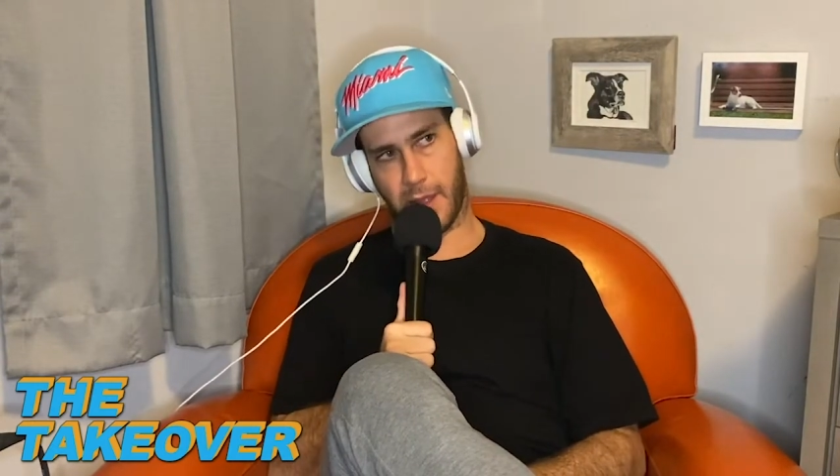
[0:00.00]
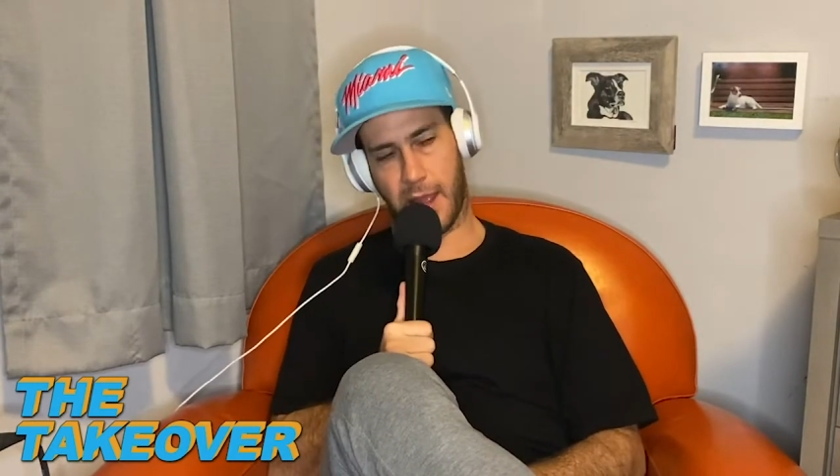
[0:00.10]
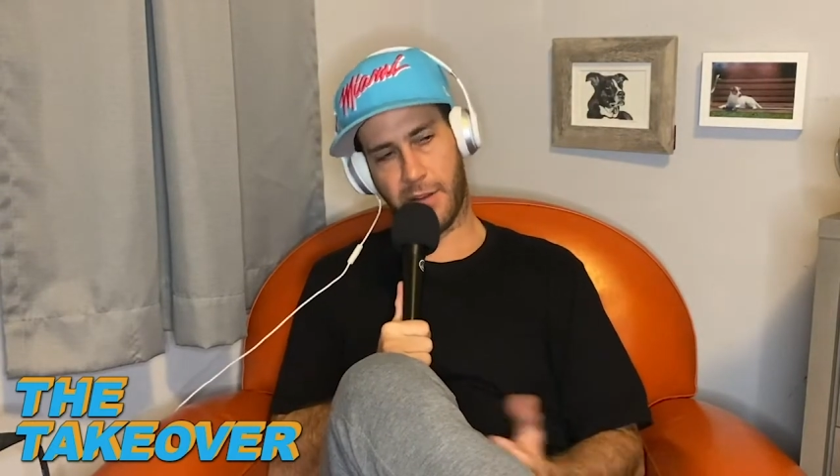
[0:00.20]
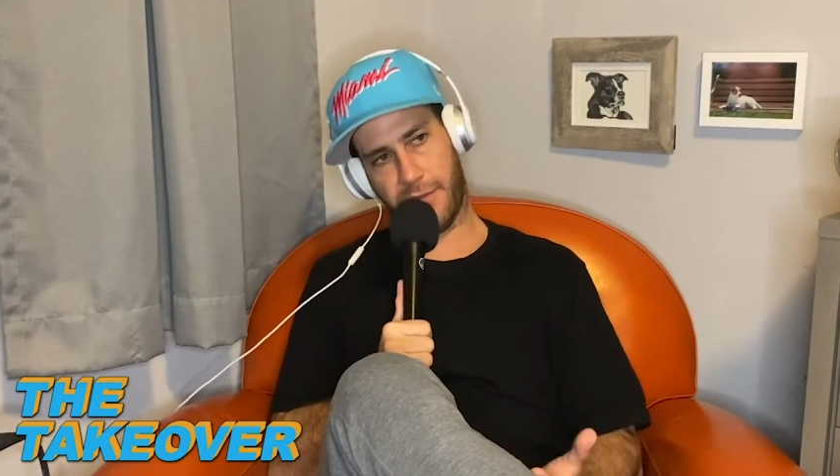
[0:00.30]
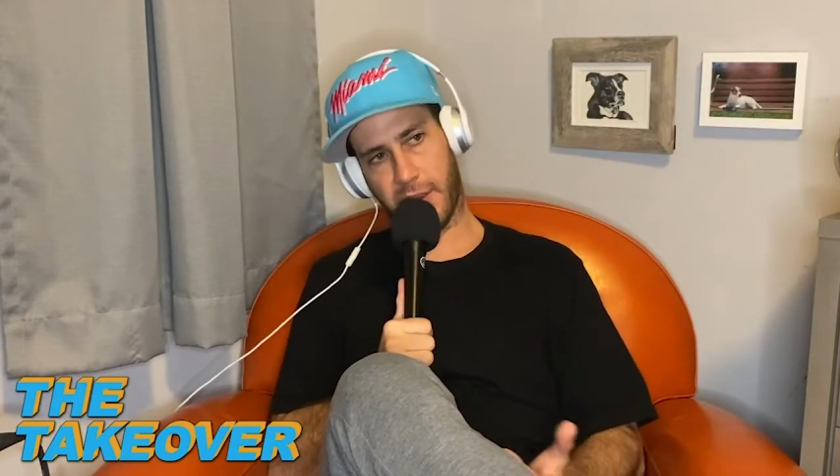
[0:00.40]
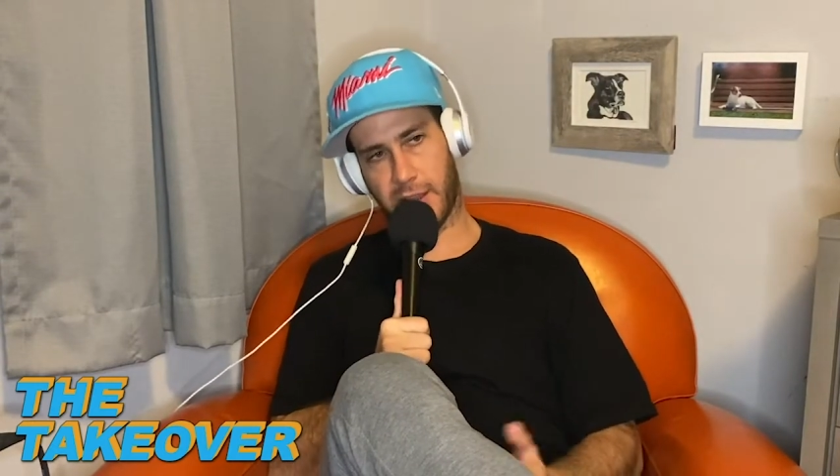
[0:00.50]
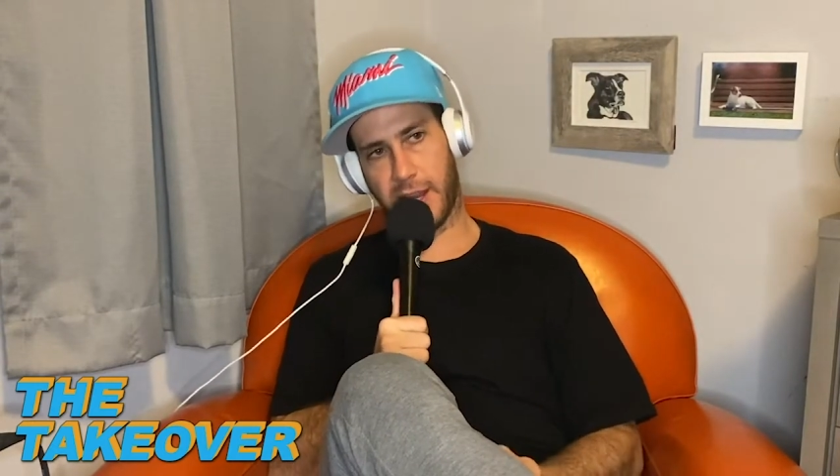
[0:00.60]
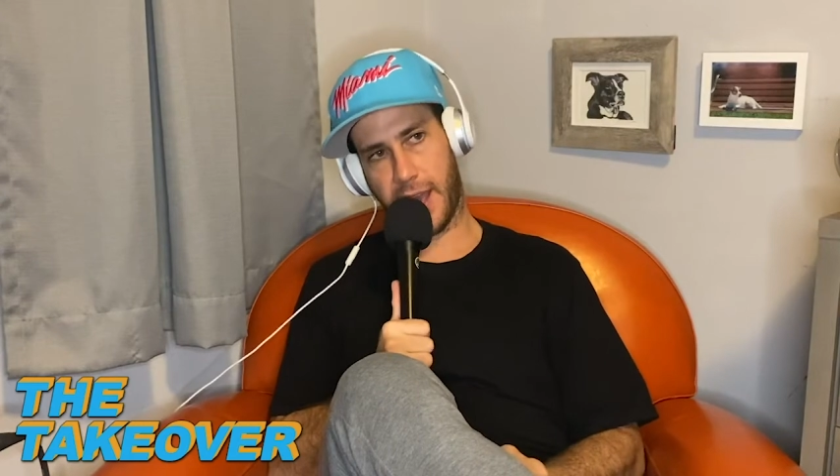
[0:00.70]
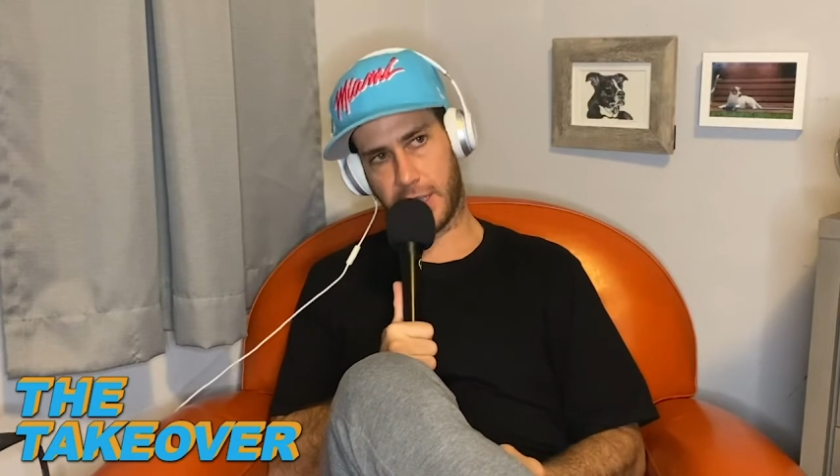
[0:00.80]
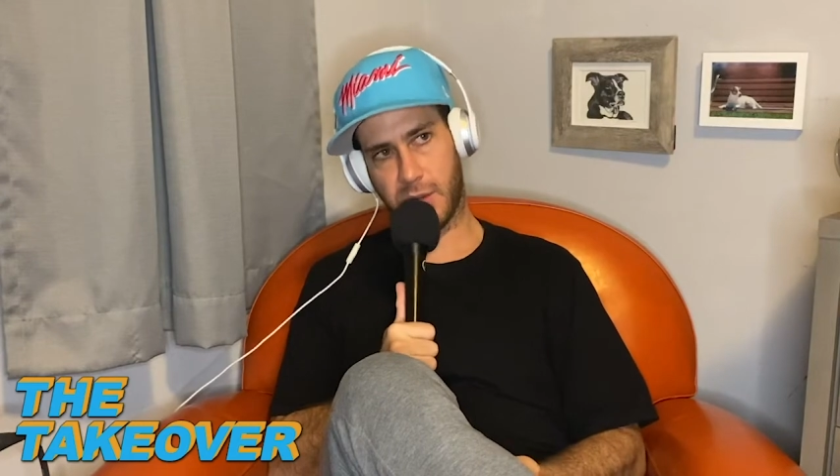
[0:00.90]
don't feel a
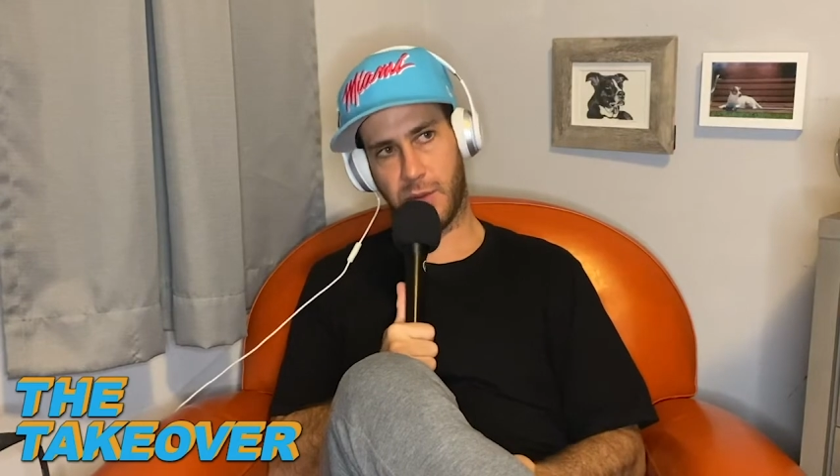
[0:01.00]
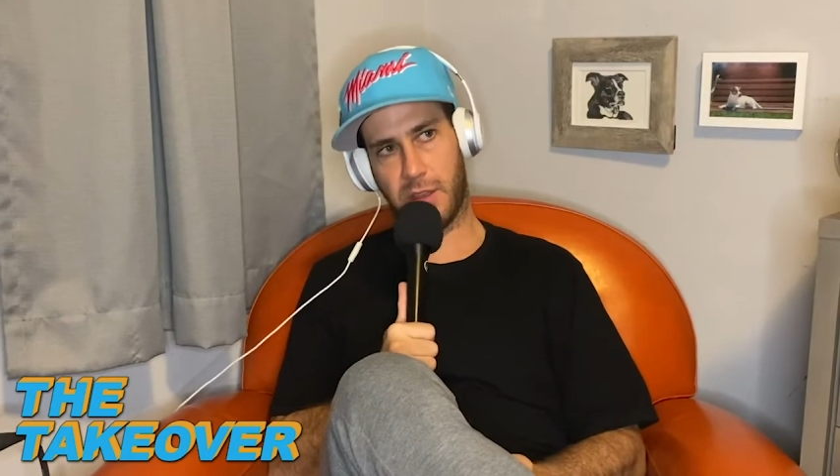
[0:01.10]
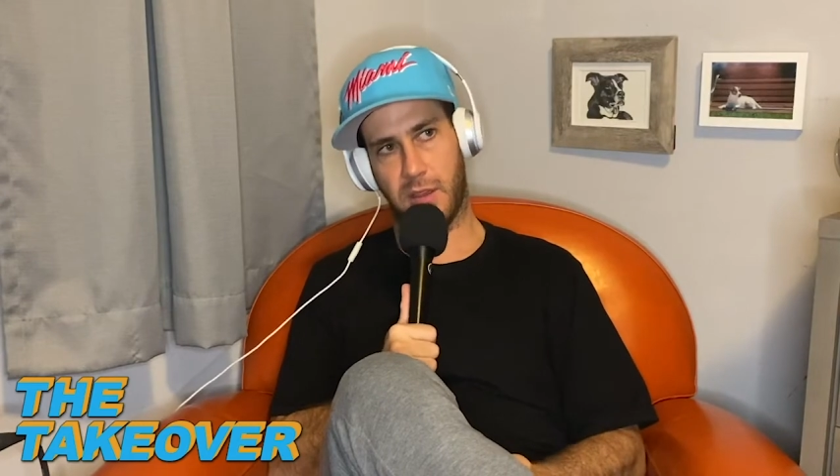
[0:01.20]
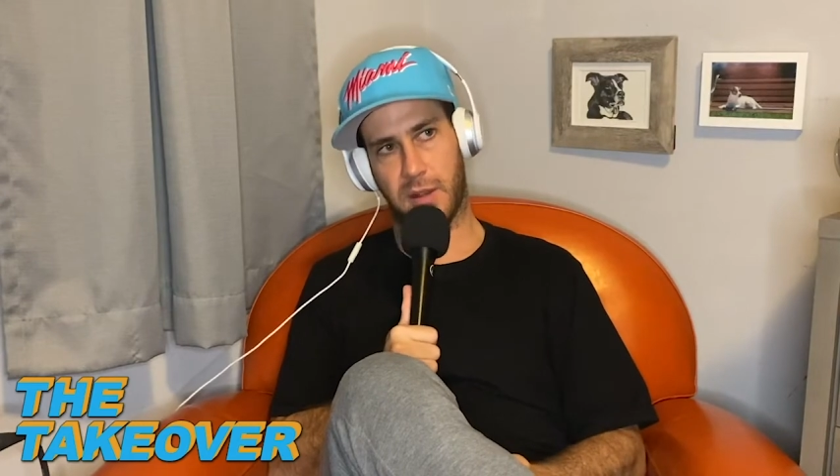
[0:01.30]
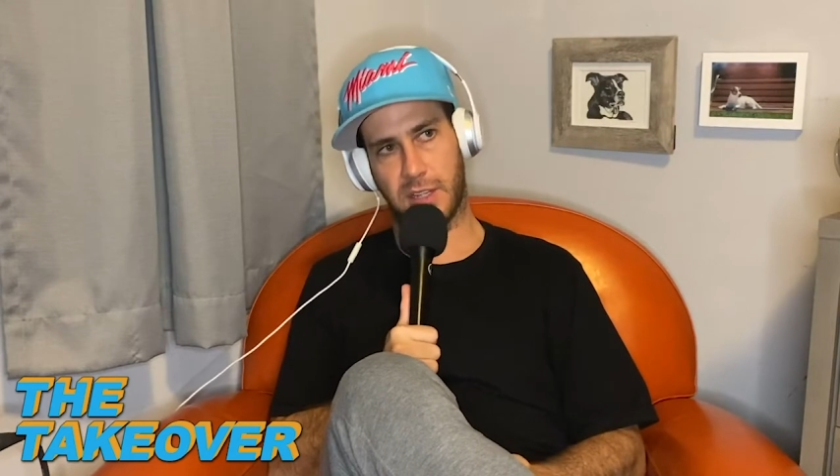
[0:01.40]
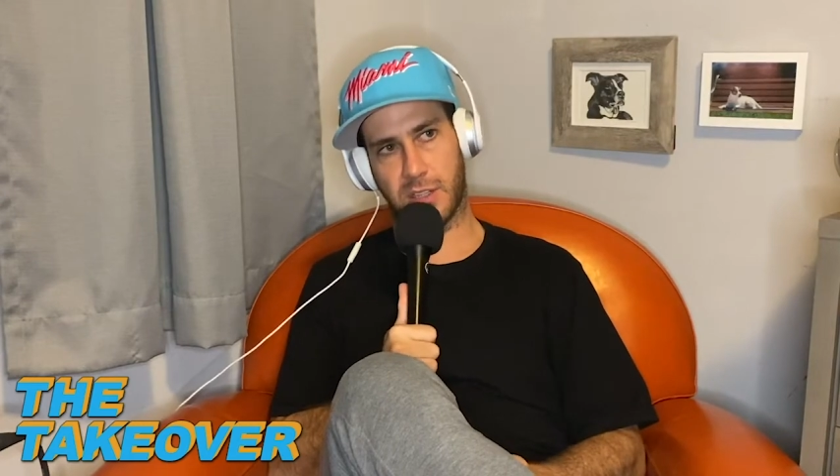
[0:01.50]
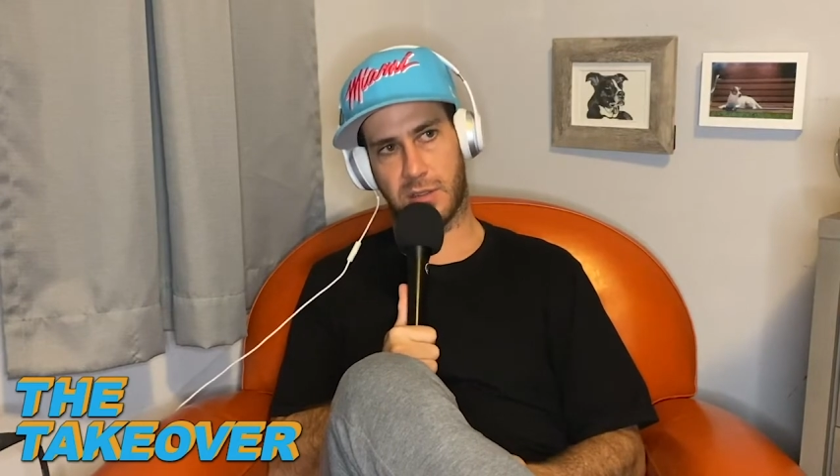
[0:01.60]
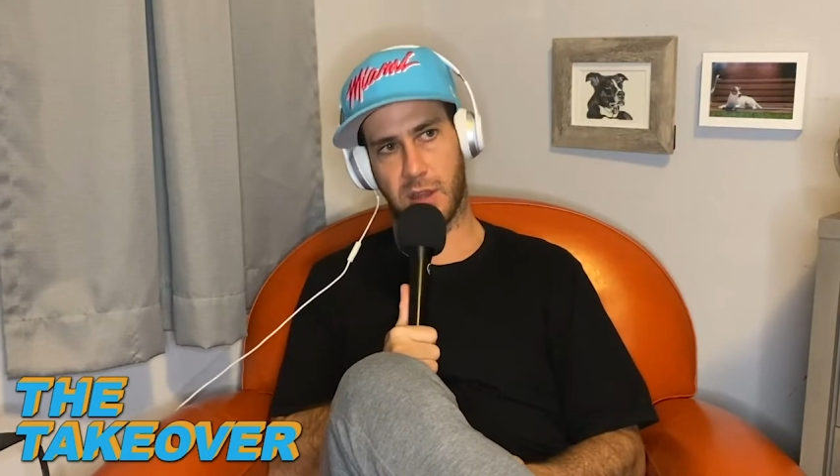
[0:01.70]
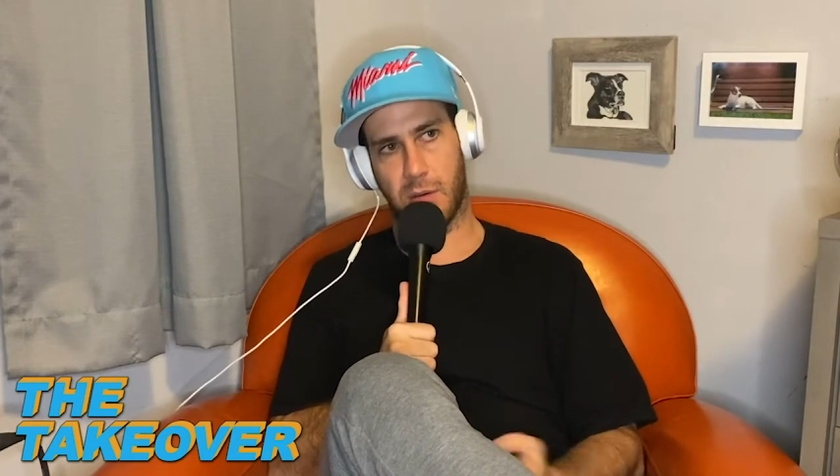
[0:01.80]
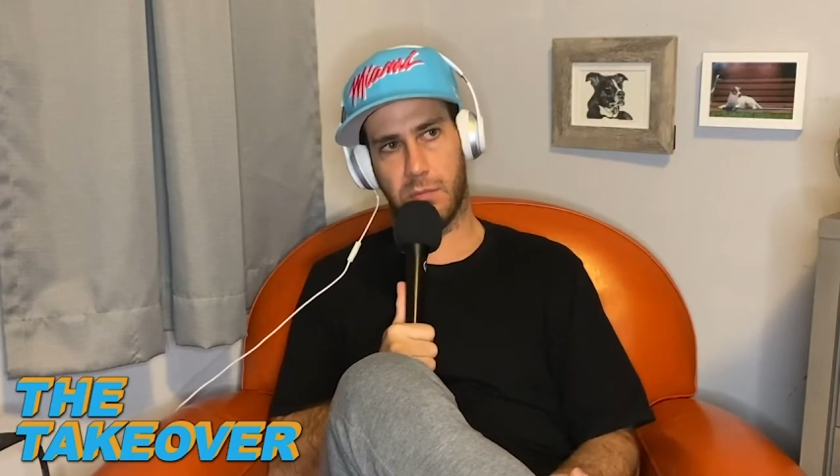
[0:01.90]
connection with you, and I
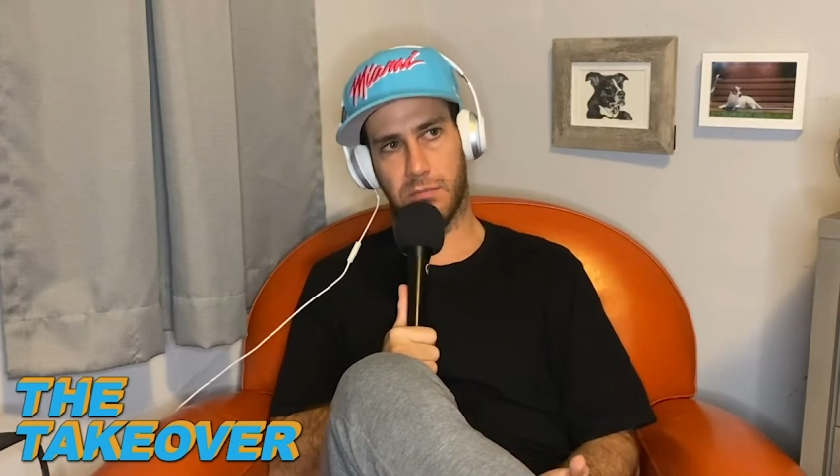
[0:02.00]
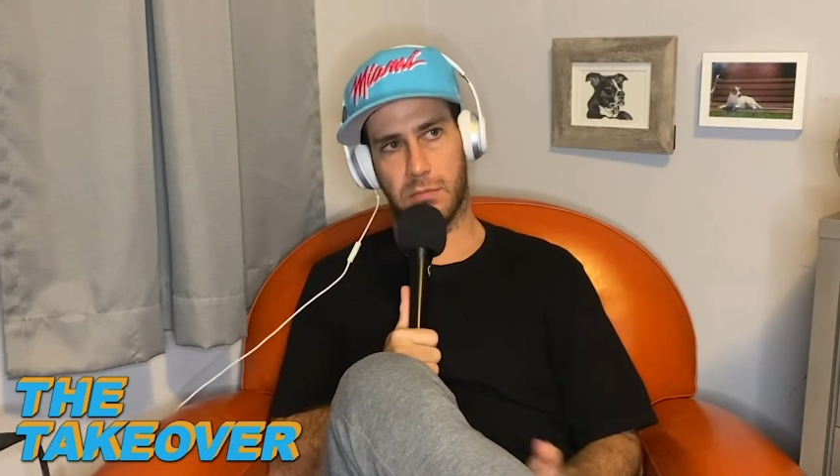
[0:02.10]
don't